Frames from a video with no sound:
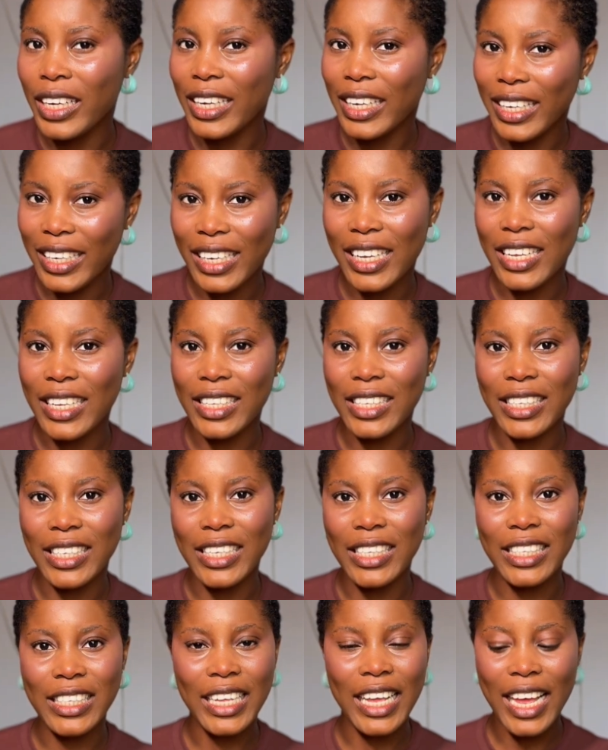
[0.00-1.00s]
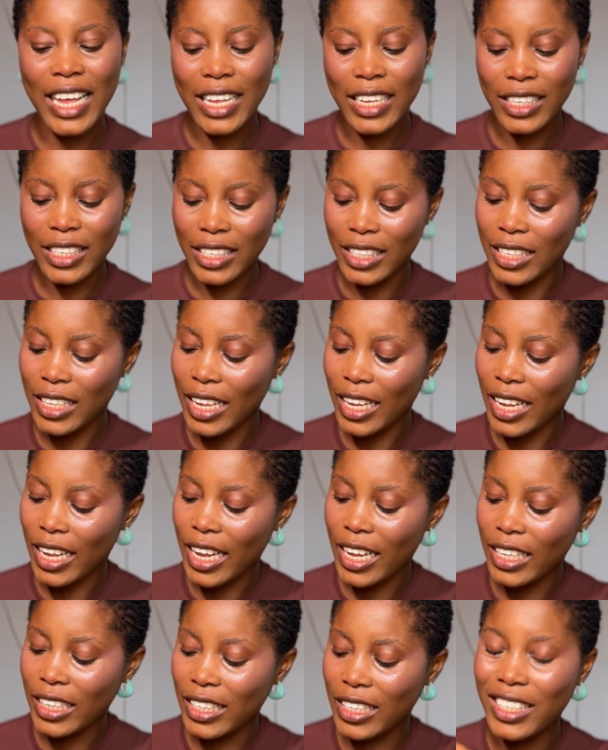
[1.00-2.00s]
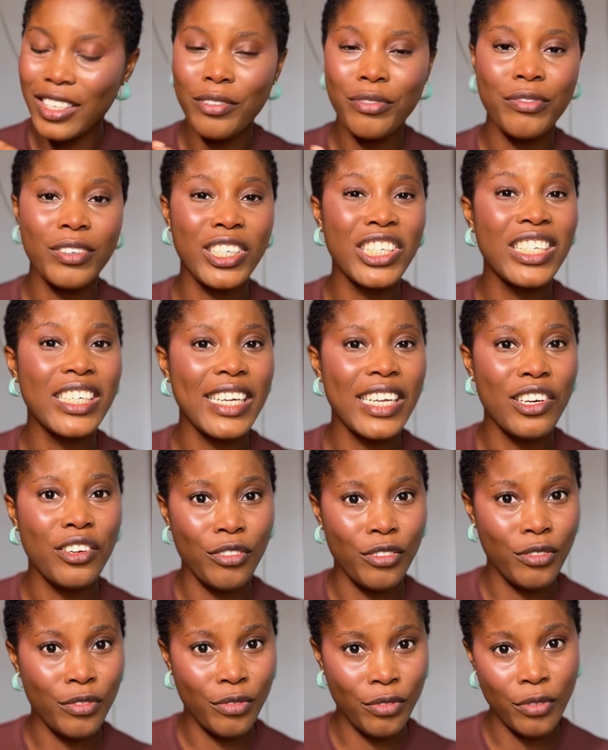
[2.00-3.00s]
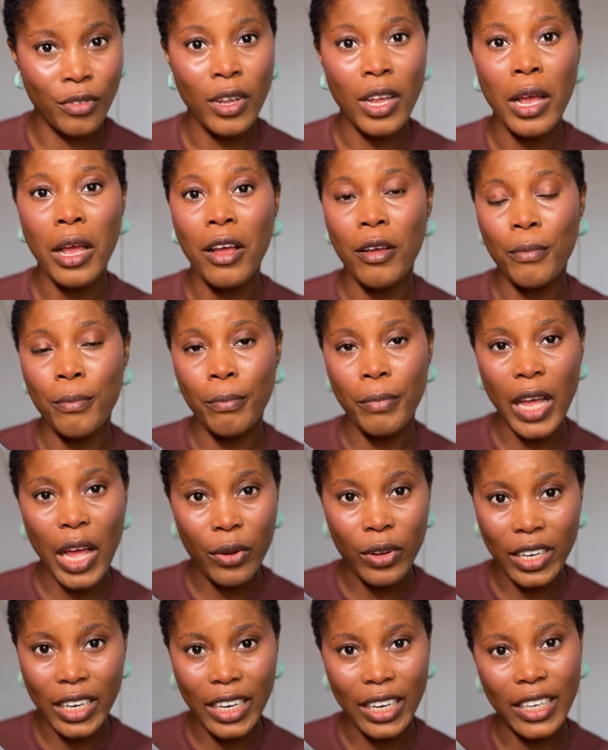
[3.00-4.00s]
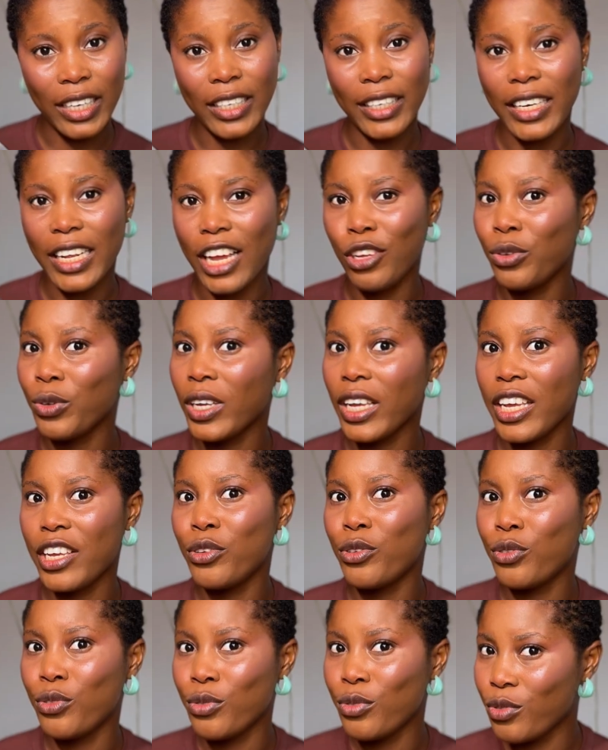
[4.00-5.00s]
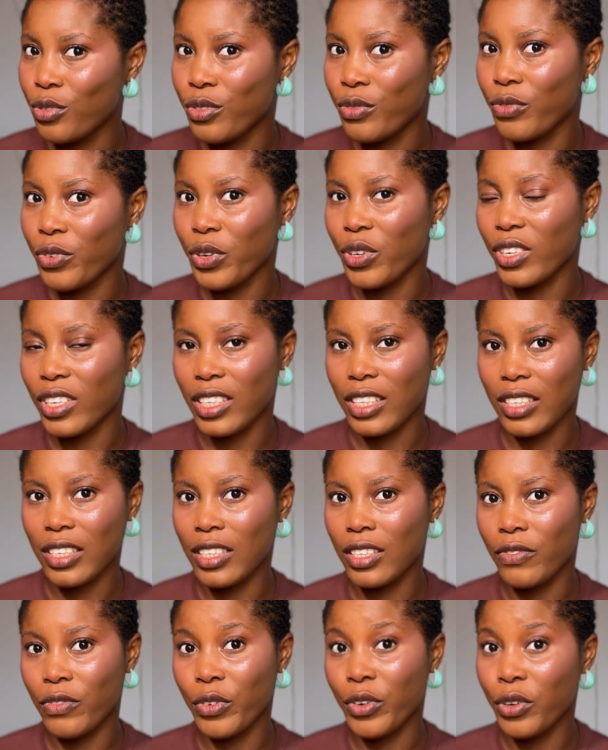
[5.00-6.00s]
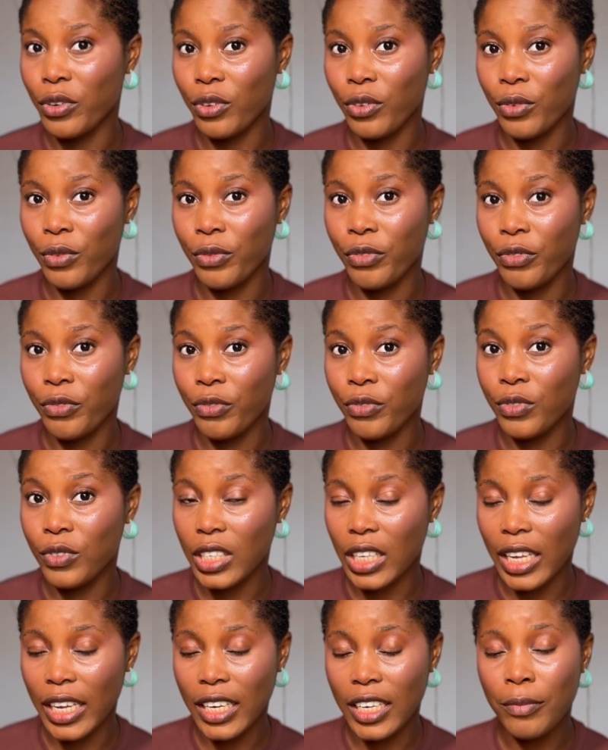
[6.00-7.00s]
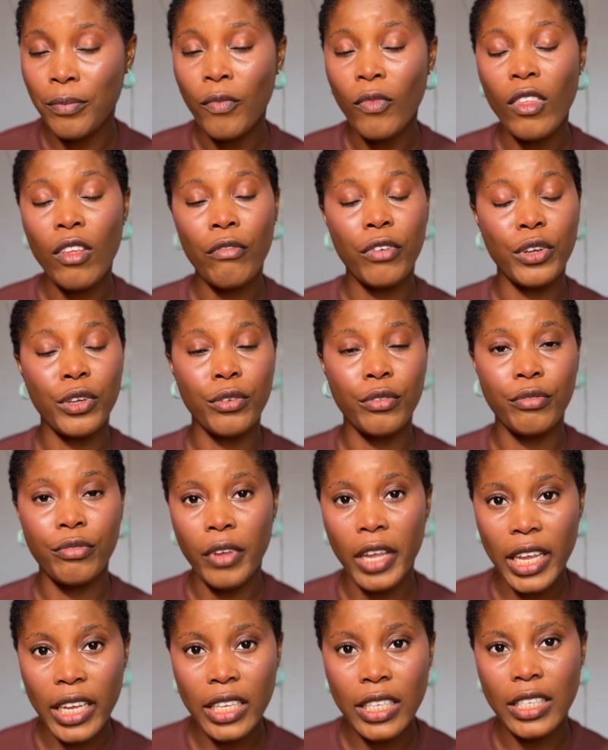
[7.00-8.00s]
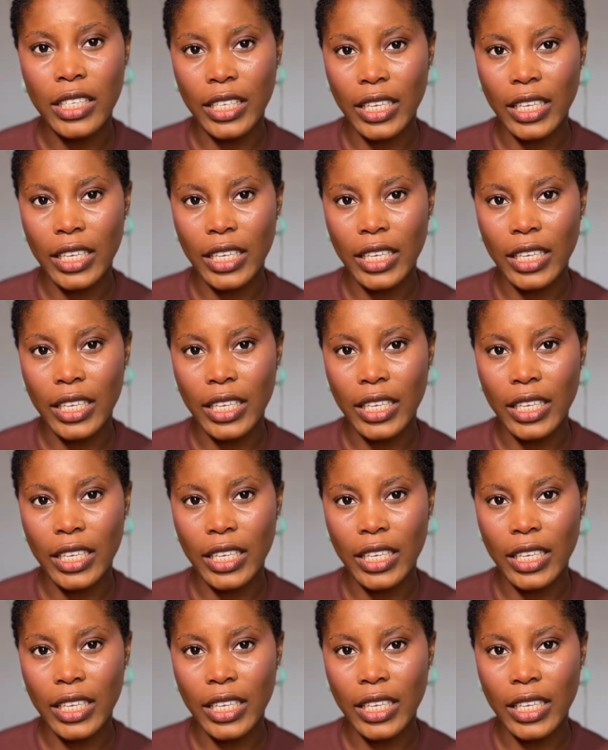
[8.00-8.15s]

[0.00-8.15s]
Yes, it has 8 different shades of powder that you can use for your skin, for your face.